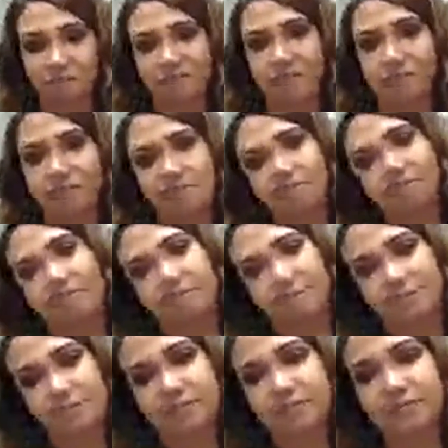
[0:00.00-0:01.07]
So
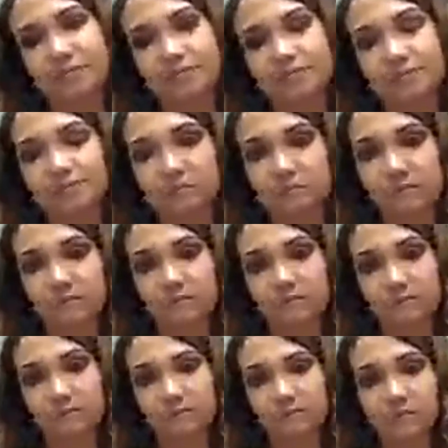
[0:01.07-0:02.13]
the ISA
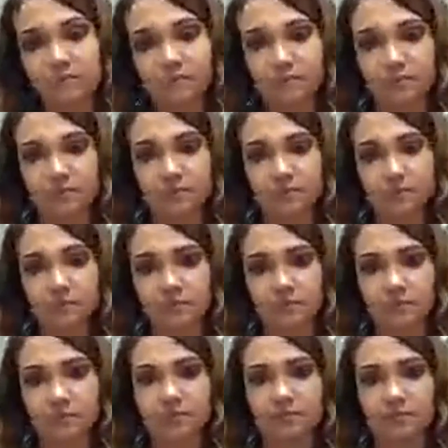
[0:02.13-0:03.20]
appointments are not
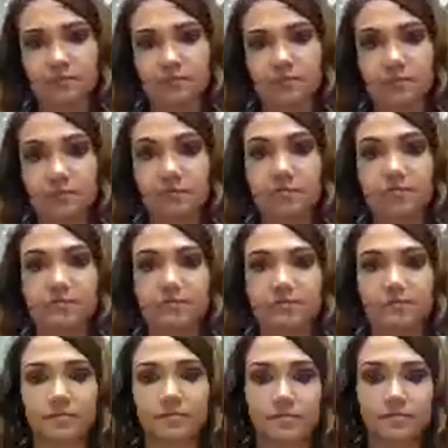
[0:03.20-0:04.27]
something that someone is
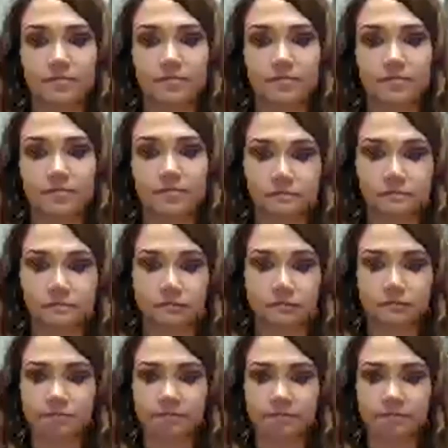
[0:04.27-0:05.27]
entitled to.